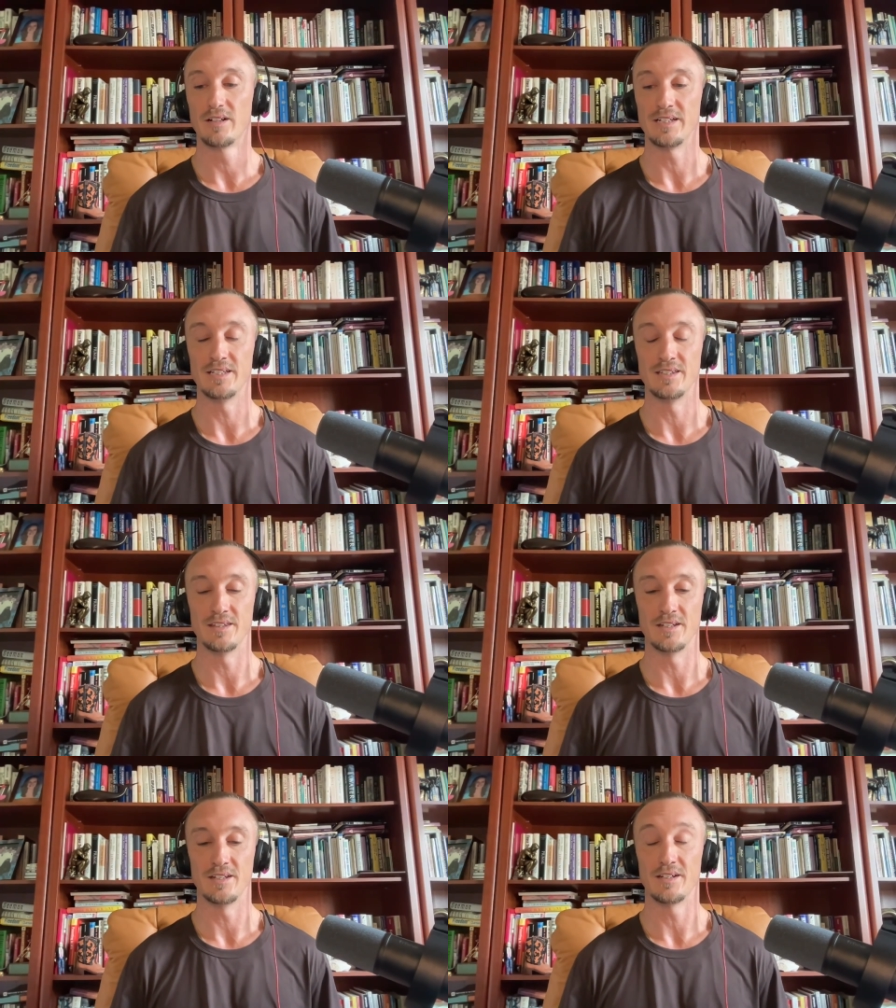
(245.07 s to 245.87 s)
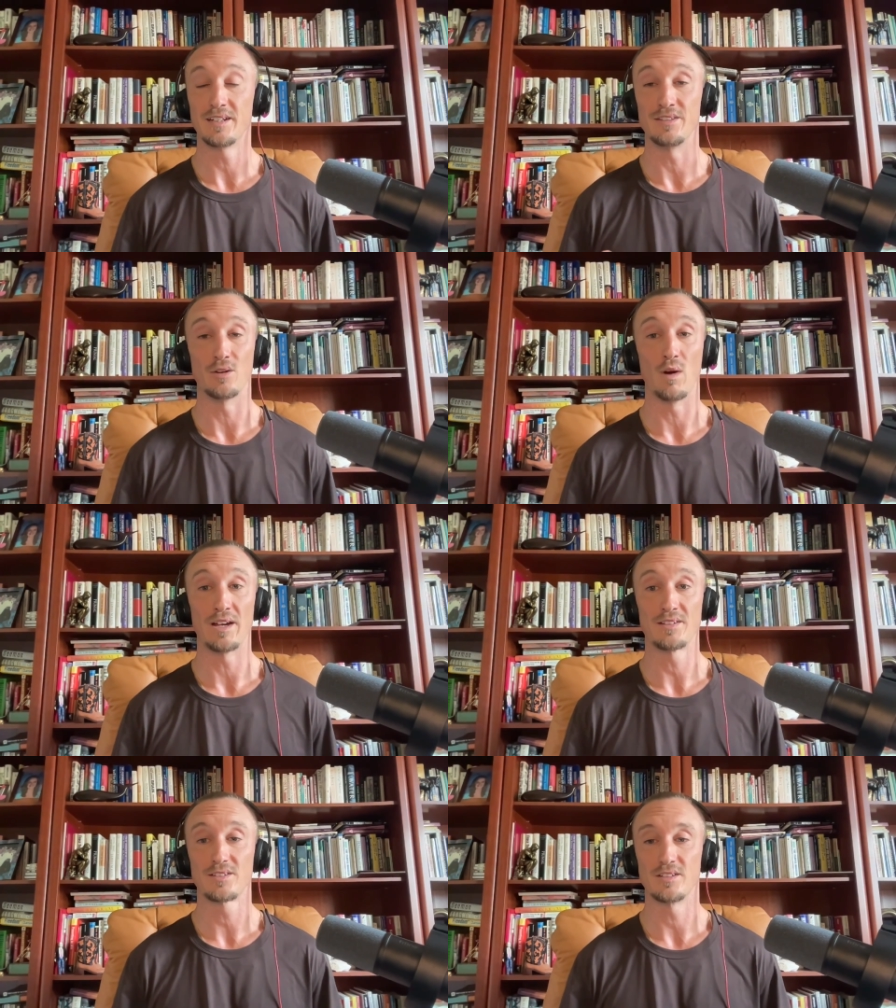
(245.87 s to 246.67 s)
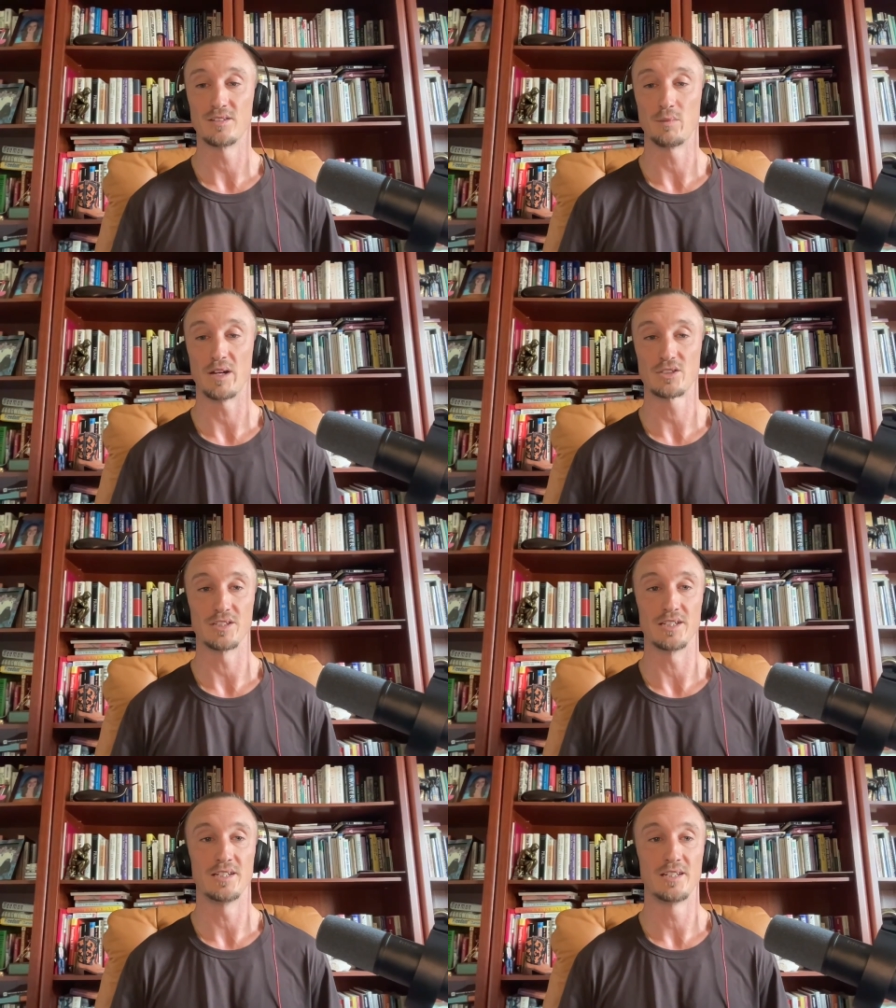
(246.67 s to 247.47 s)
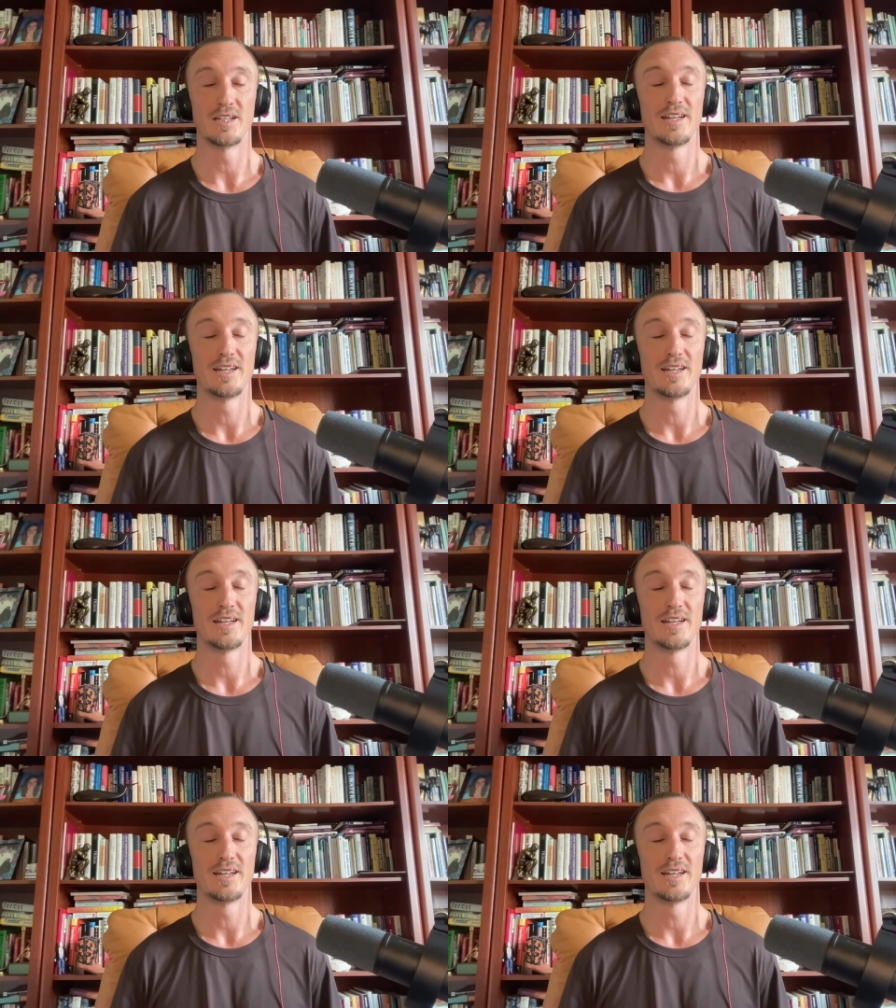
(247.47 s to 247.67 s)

in the West, especially.